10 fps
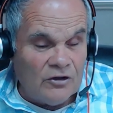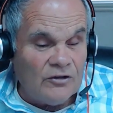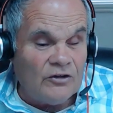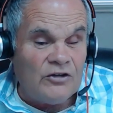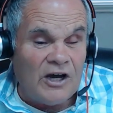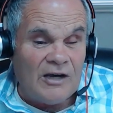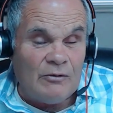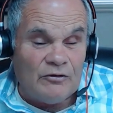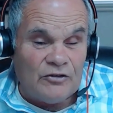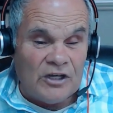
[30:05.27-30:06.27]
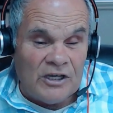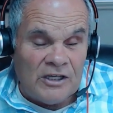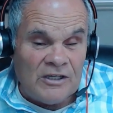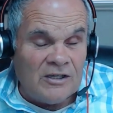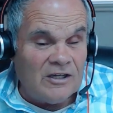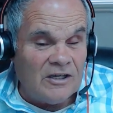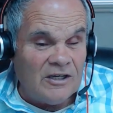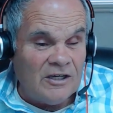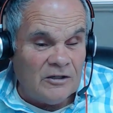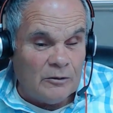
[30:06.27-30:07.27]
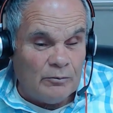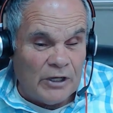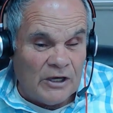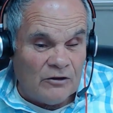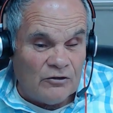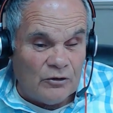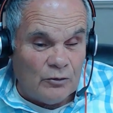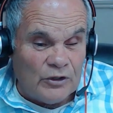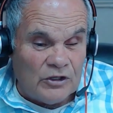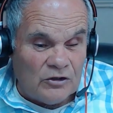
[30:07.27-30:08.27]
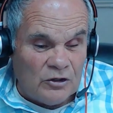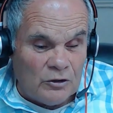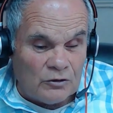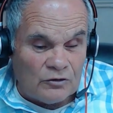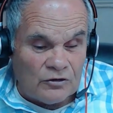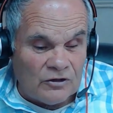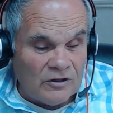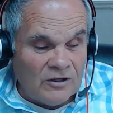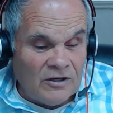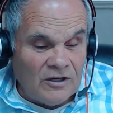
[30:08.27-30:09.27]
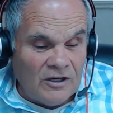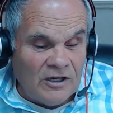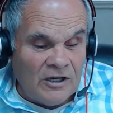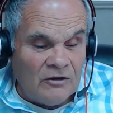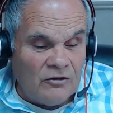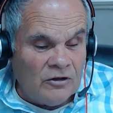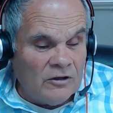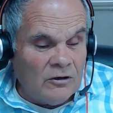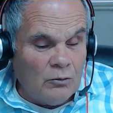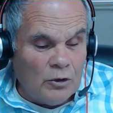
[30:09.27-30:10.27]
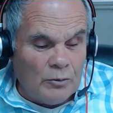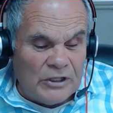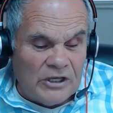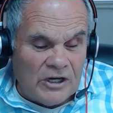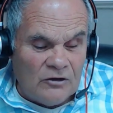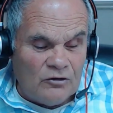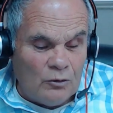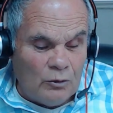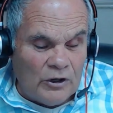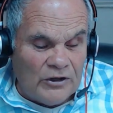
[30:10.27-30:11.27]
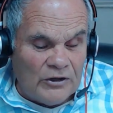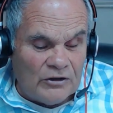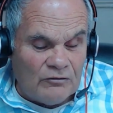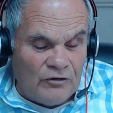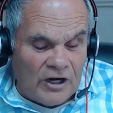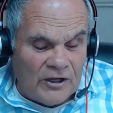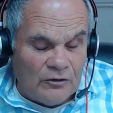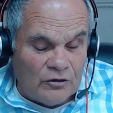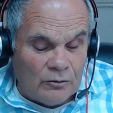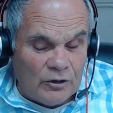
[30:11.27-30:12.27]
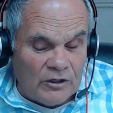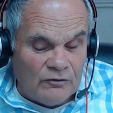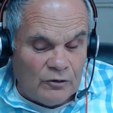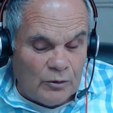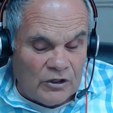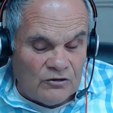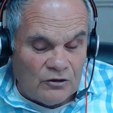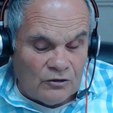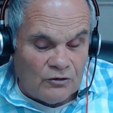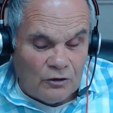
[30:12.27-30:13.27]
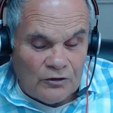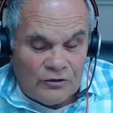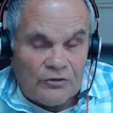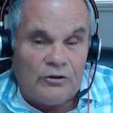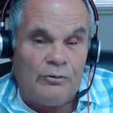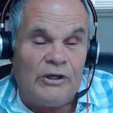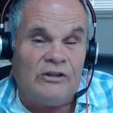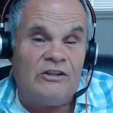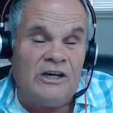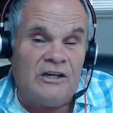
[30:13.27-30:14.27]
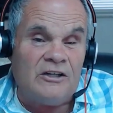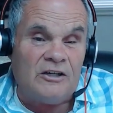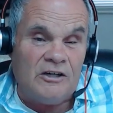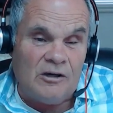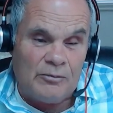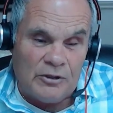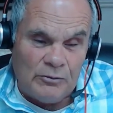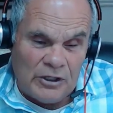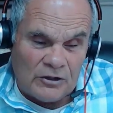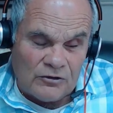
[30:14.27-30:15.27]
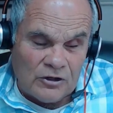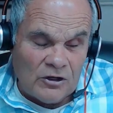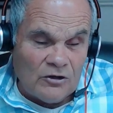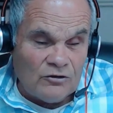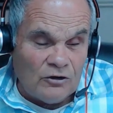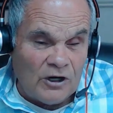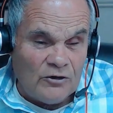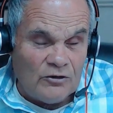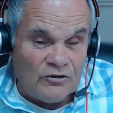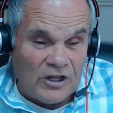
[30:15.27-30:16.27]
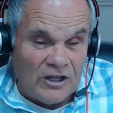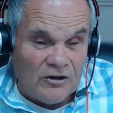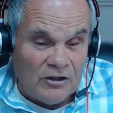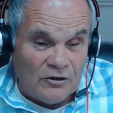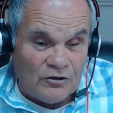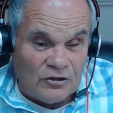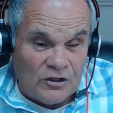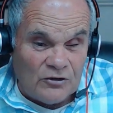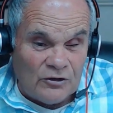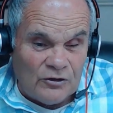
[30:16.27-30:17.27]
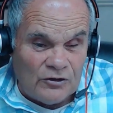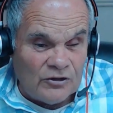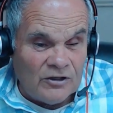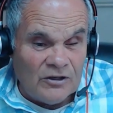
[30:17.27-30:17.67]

the time of day and the bands that we can use. And we'll be getting to where you can find some informational sources about that in a couple of minutes. So, understanding the seasons